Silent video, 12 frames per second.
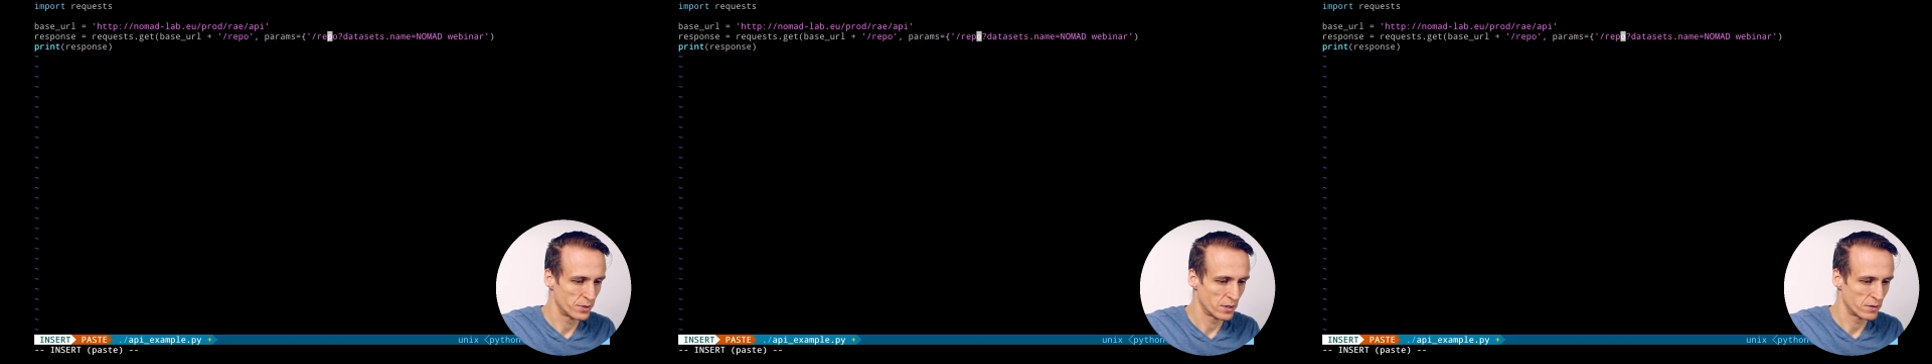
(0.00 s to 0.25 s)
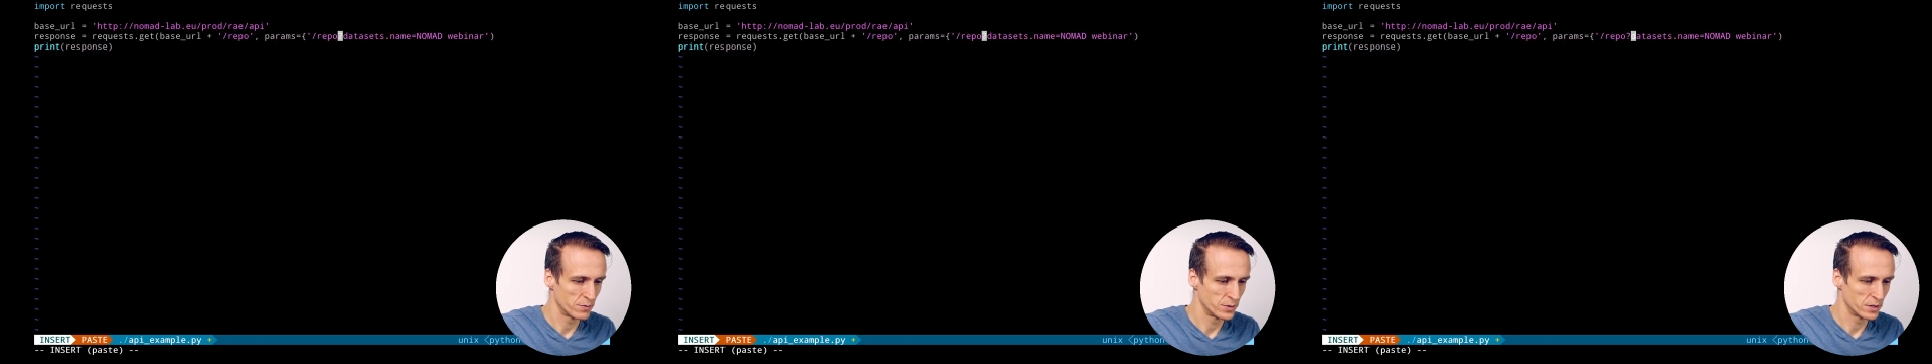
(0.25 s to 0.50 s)

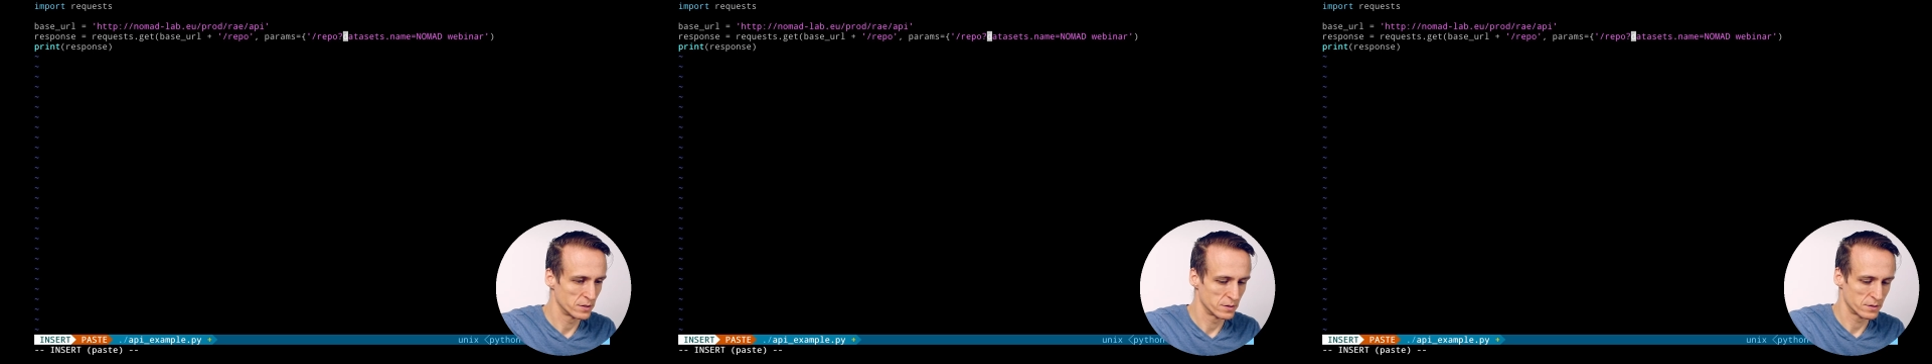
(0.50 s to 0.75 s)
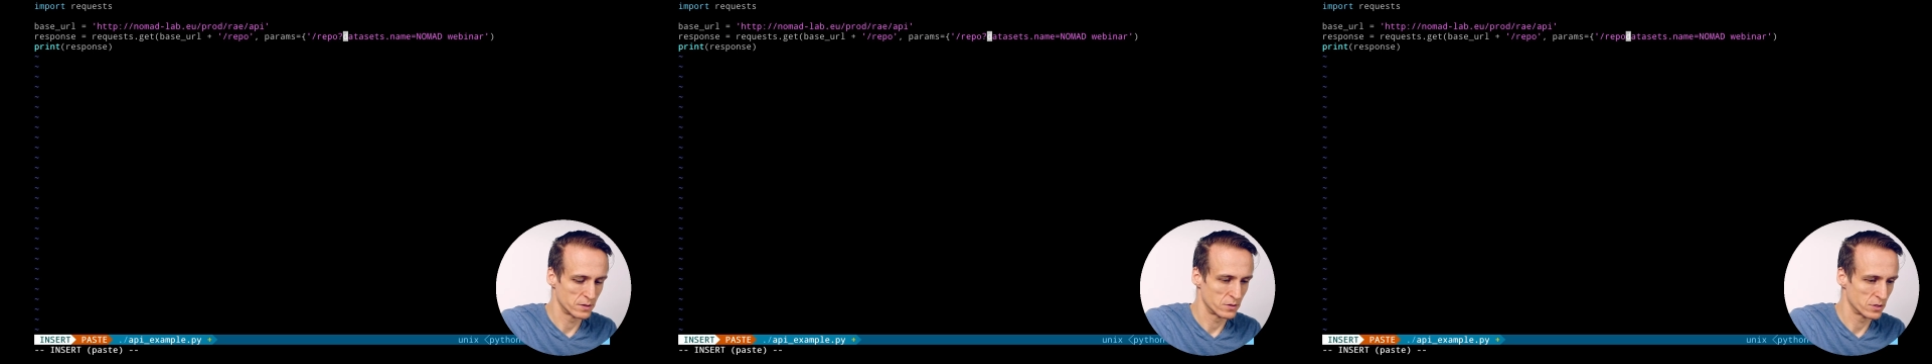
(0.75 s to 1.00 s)

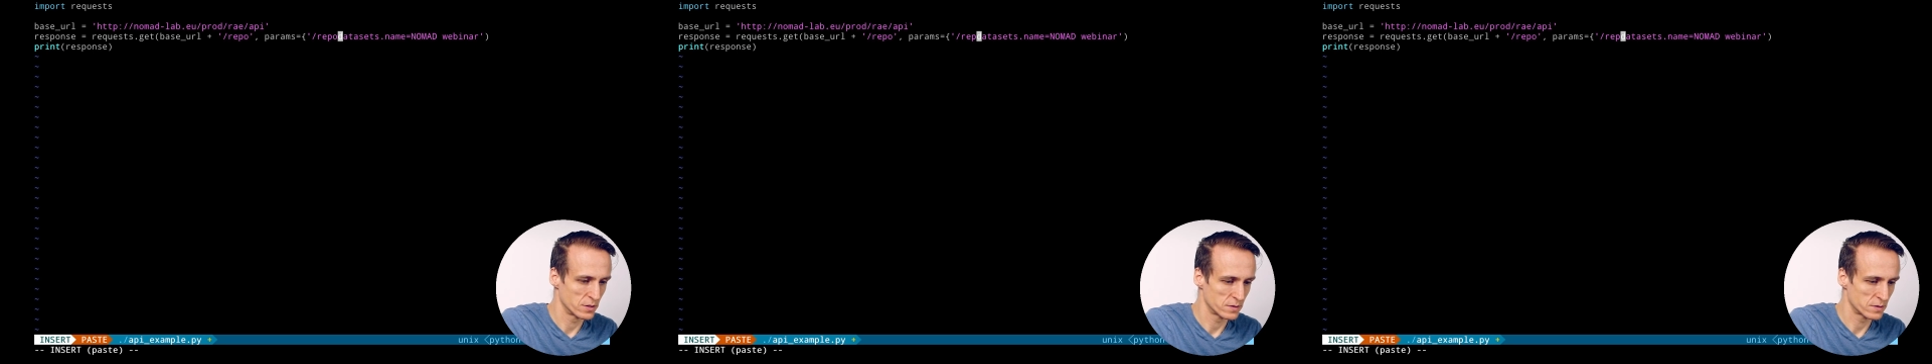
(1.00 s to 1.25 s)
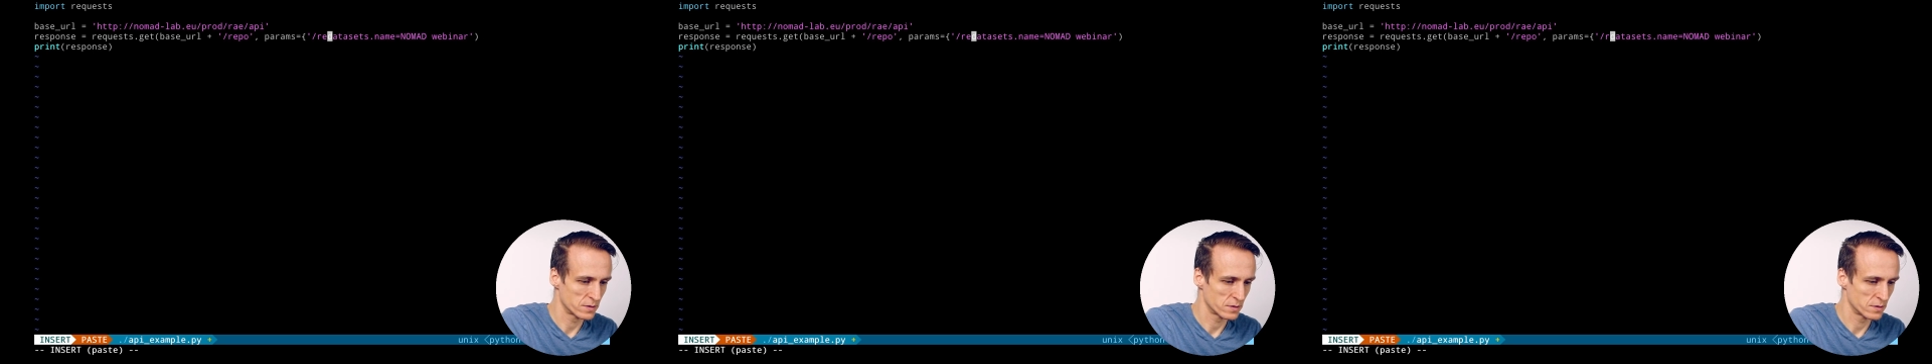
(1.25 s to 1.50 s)
parameters and
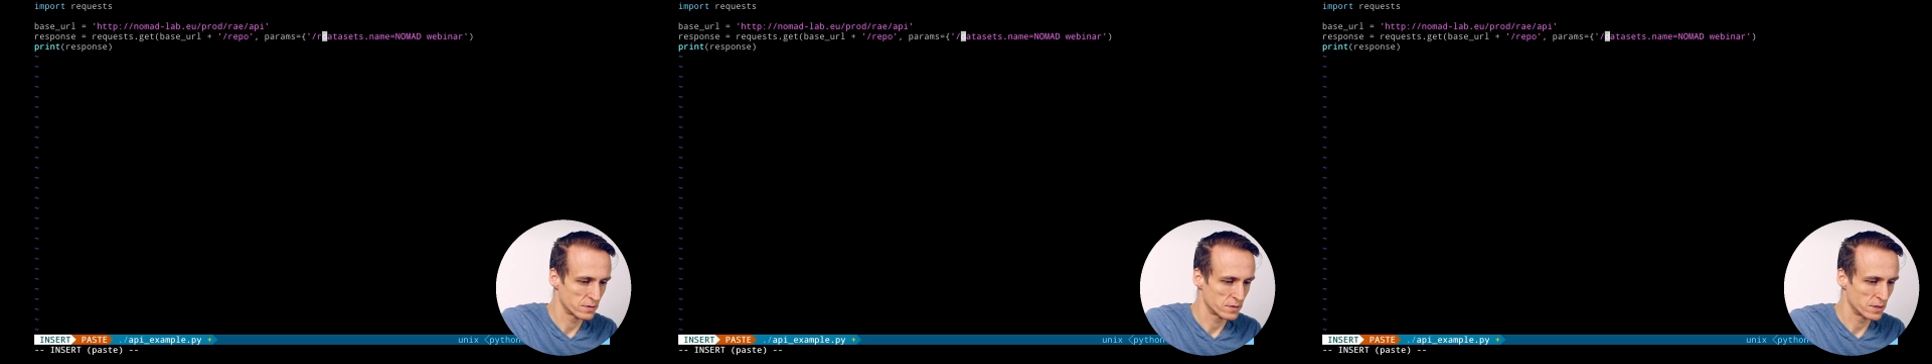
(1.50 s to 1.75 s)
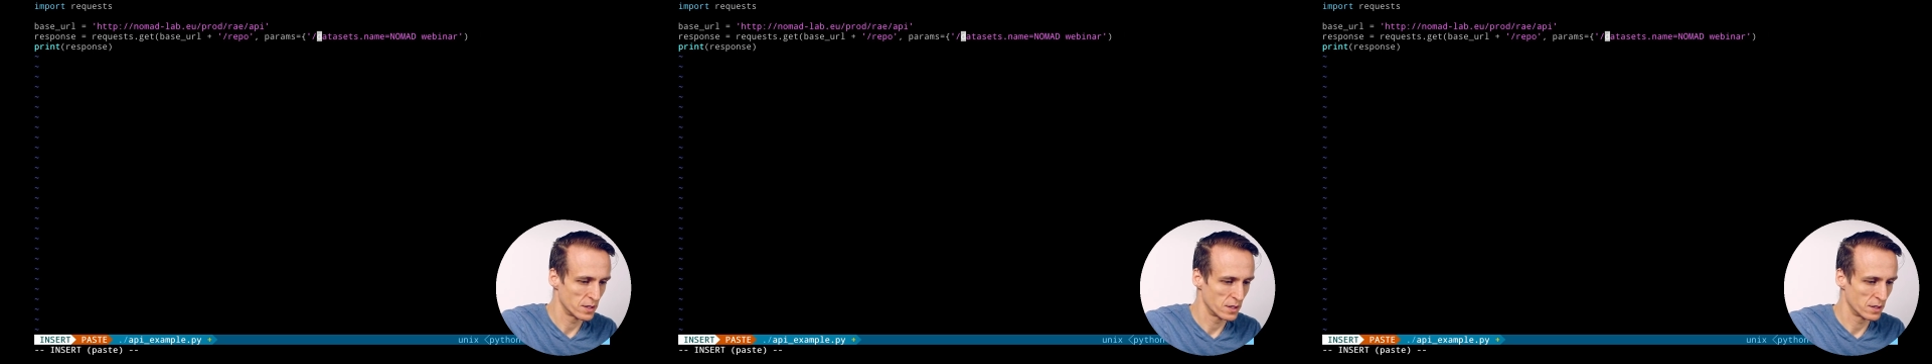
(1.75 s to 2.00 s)
just
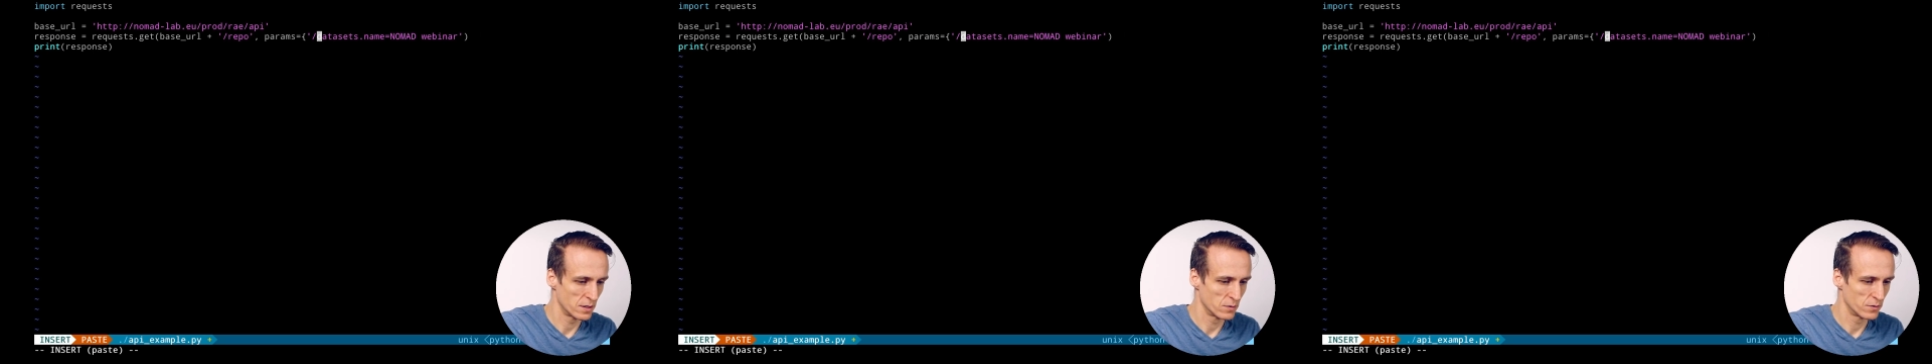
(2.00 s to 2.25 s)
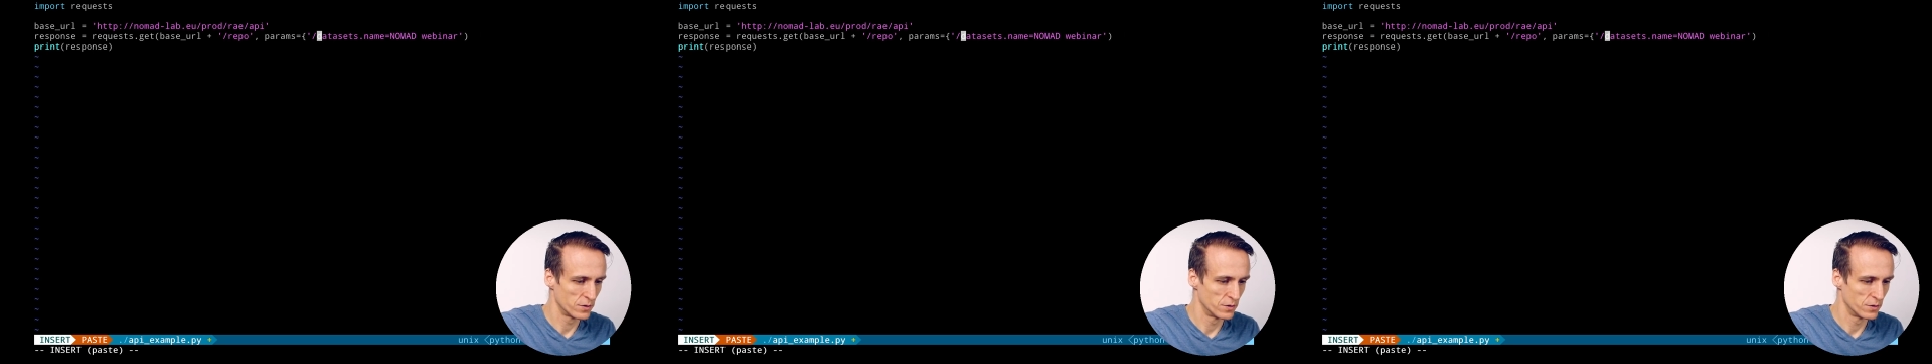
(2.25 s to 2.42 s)
say